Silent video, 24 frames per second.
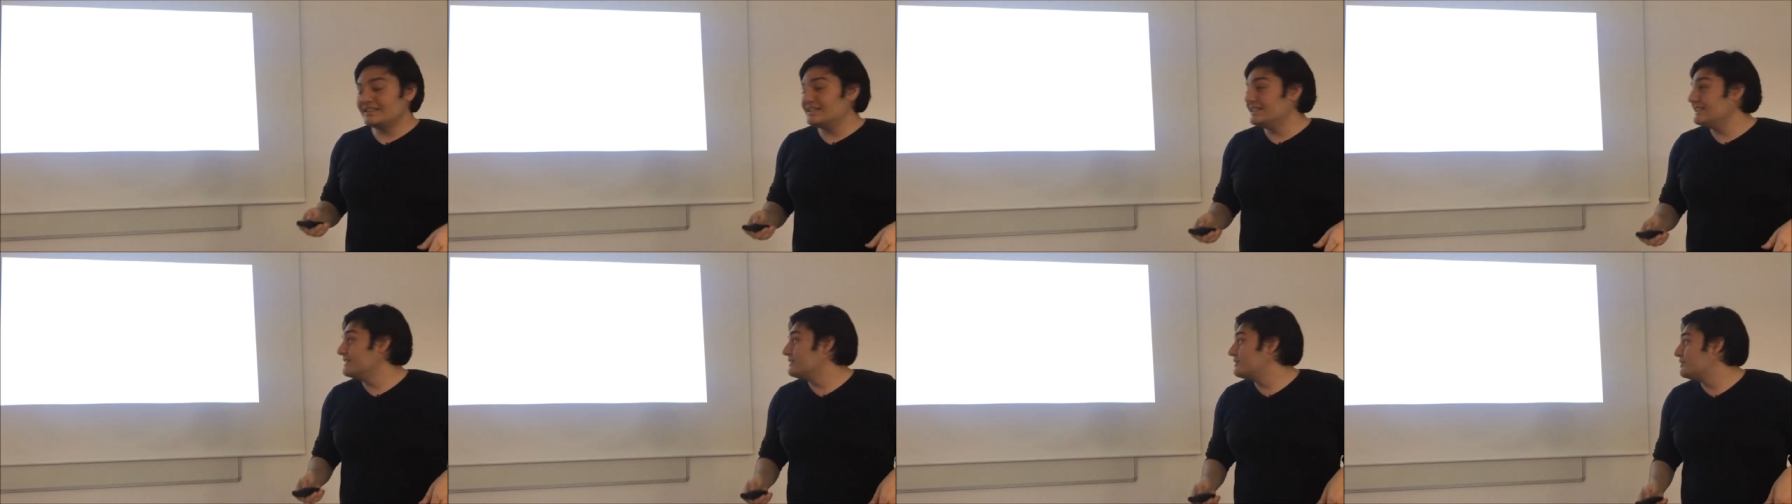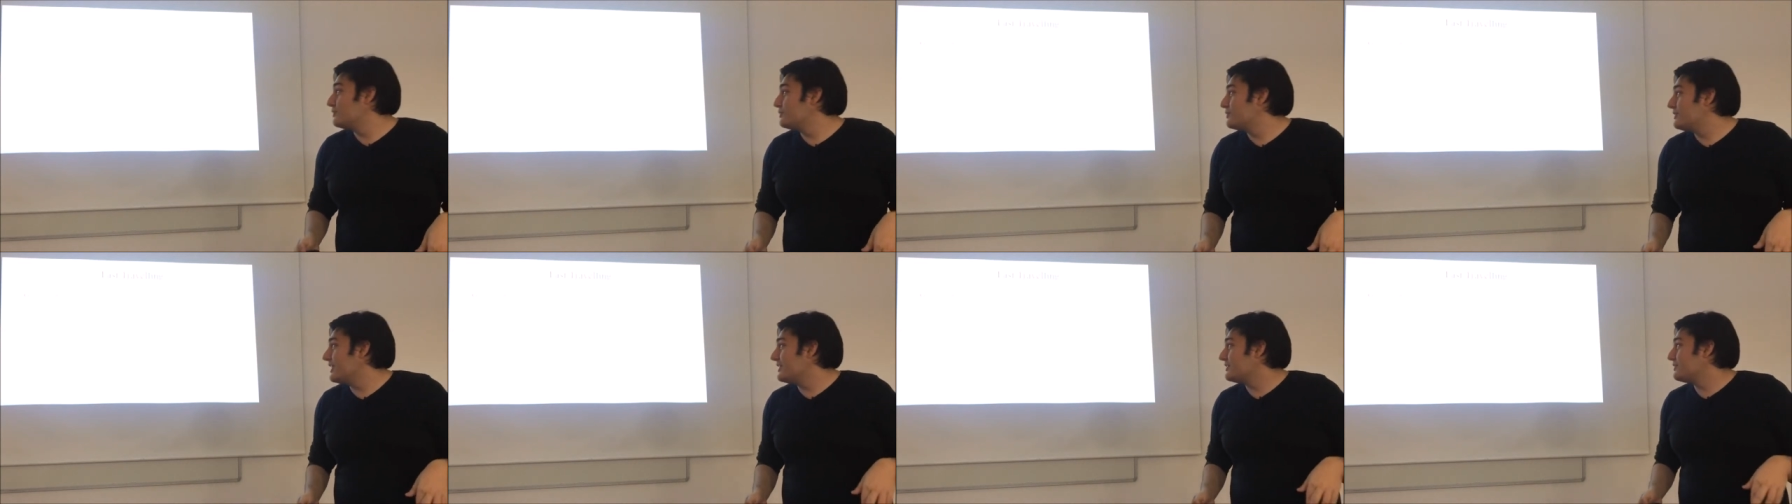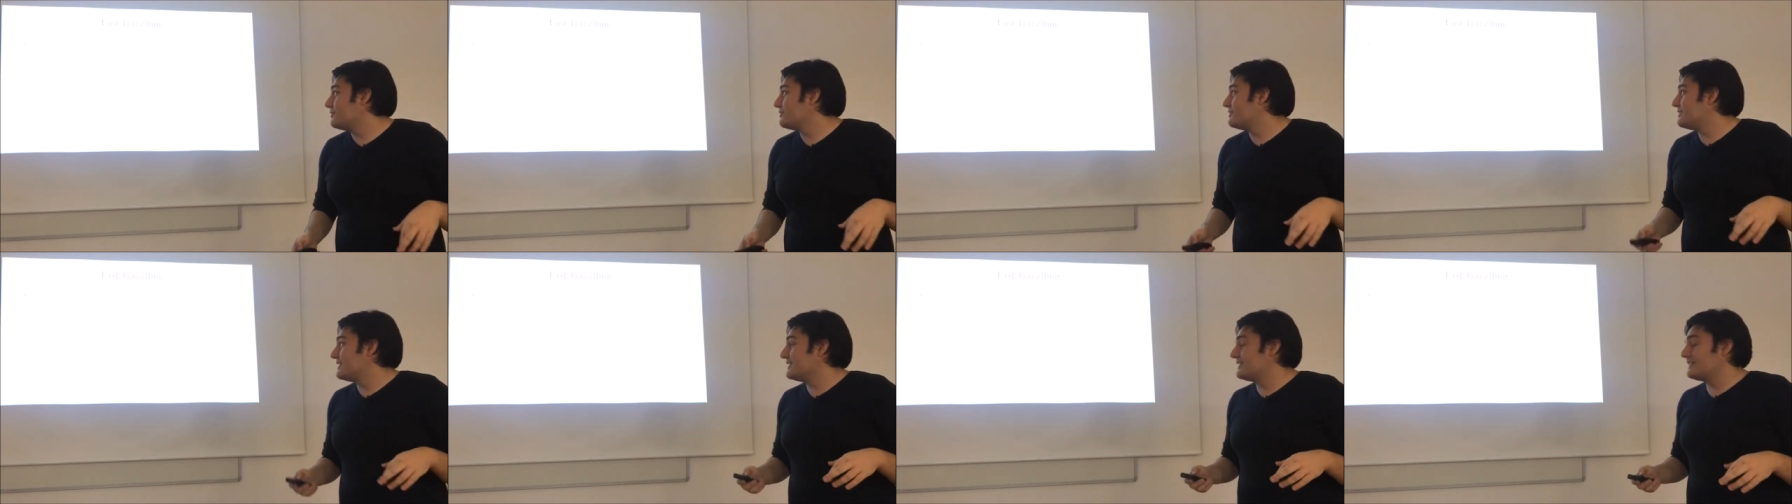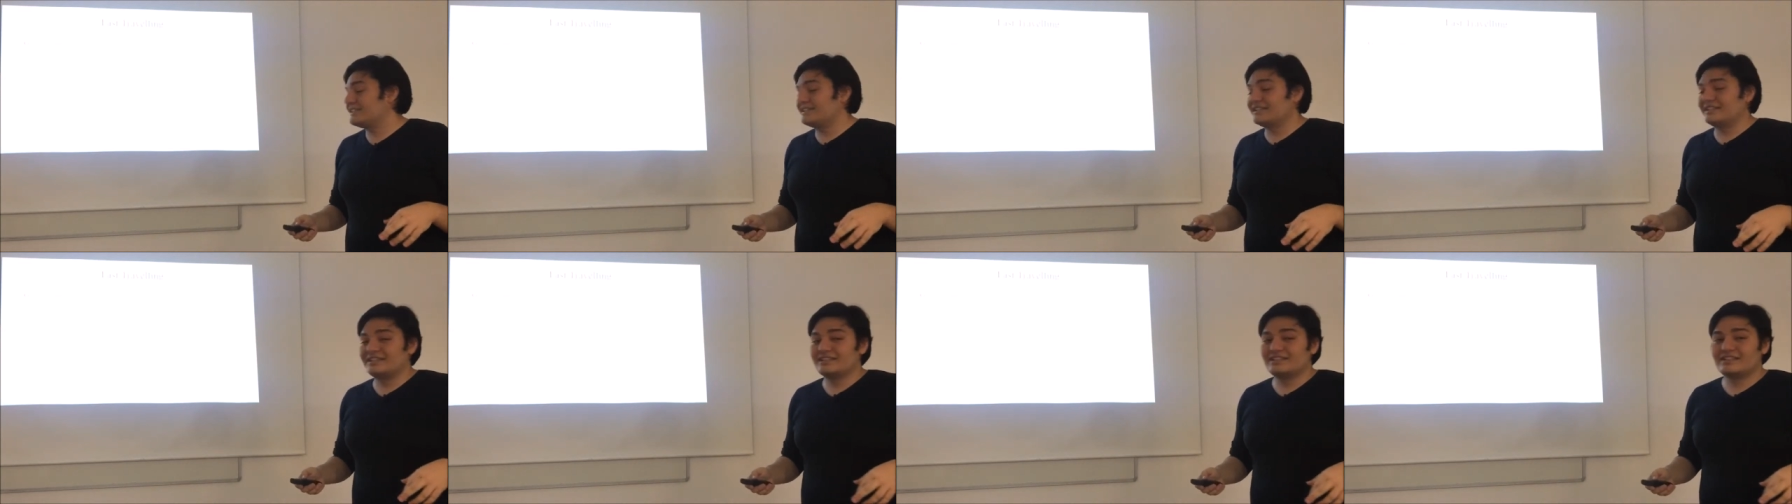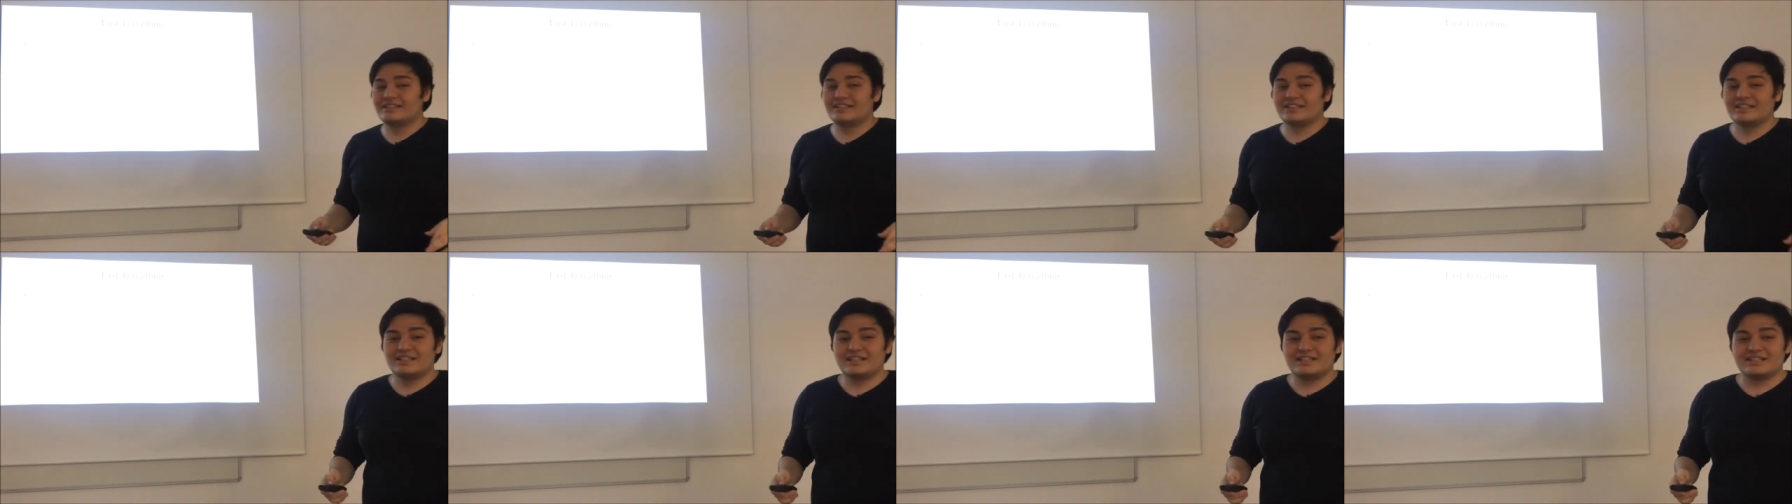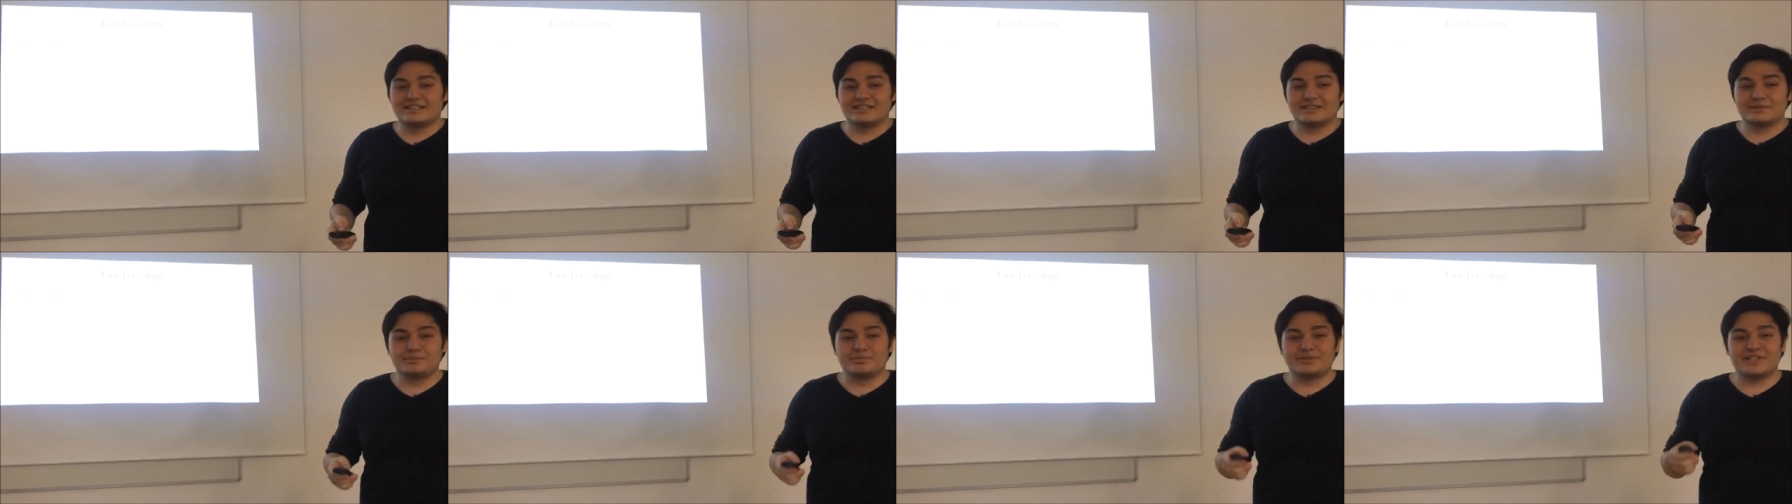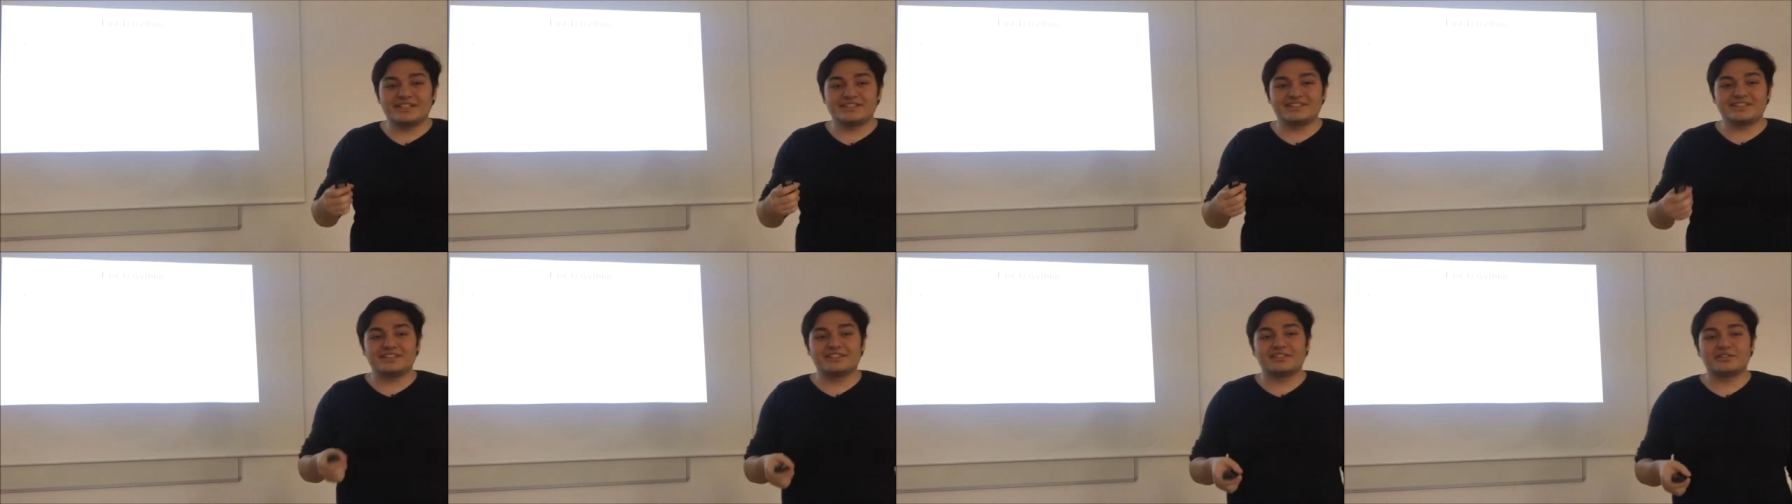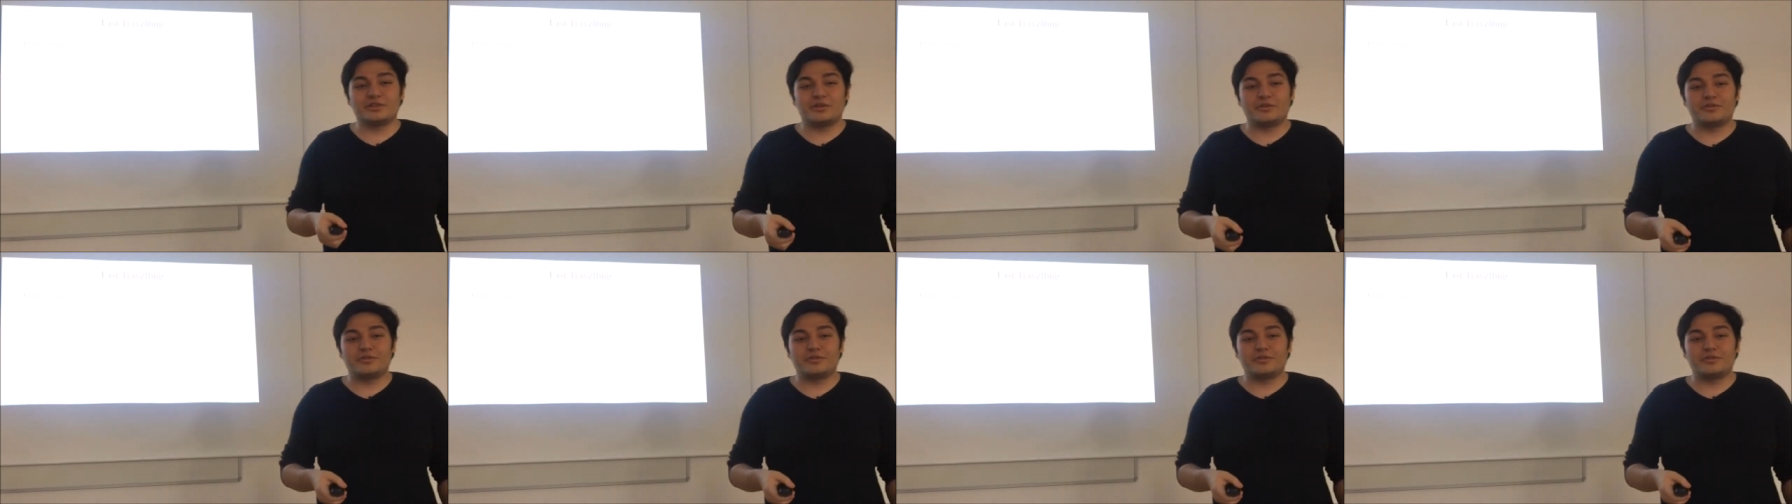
In 2016, the president